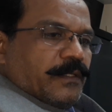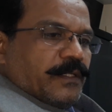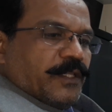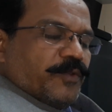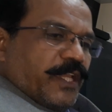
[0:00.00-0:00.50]

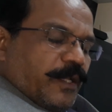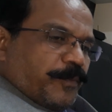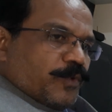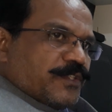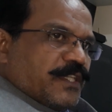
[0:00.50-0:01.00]
During a
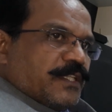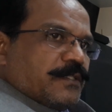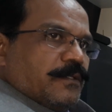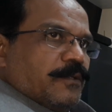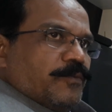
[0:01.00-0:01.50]

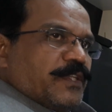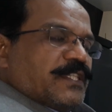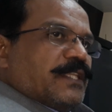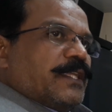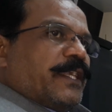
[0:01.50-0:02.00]
process, we
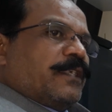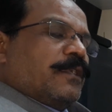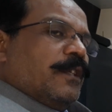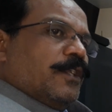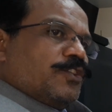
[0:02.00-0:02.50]
generate
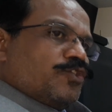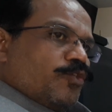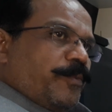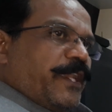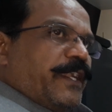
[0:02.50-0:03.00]

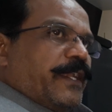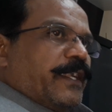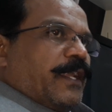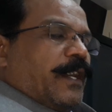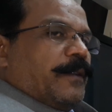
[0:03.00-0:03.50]
so many
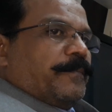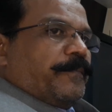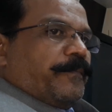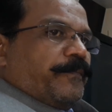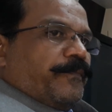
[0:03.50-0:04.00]
data.
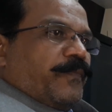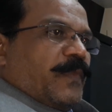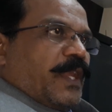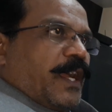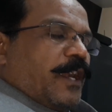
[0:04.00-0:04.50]

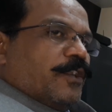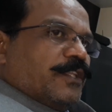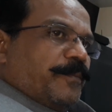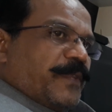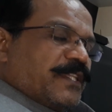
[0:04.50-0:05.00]
On
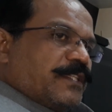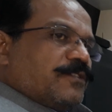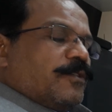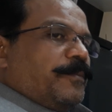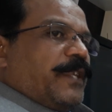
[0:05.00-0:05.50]
the
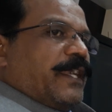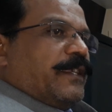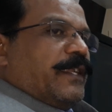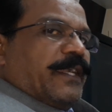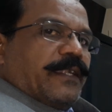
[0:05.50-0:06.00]
basis of
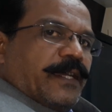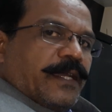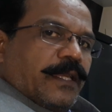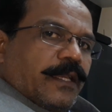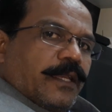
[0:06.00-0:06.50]
that data,